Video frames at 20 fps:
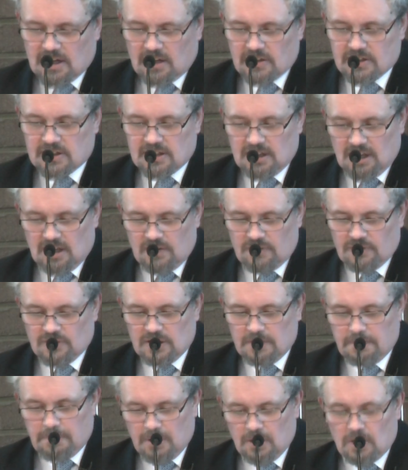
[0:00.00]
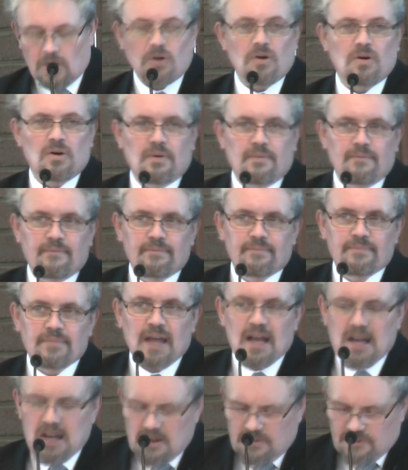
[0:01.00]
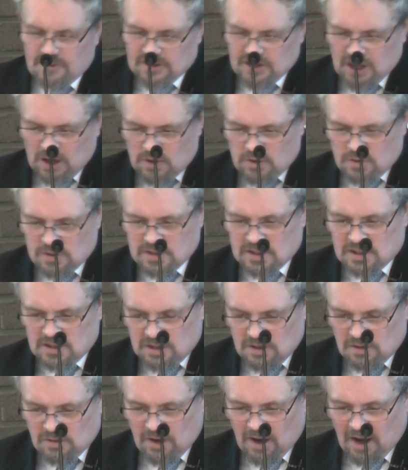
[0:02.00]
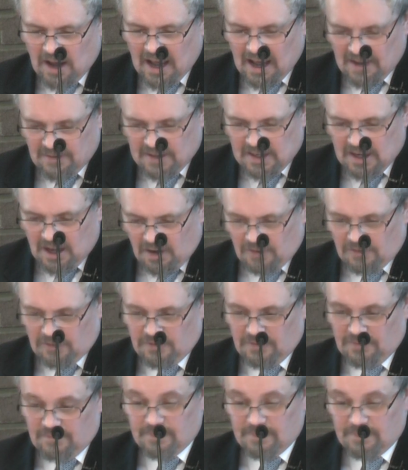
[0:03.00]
concern for the poor, for those that do not have enough.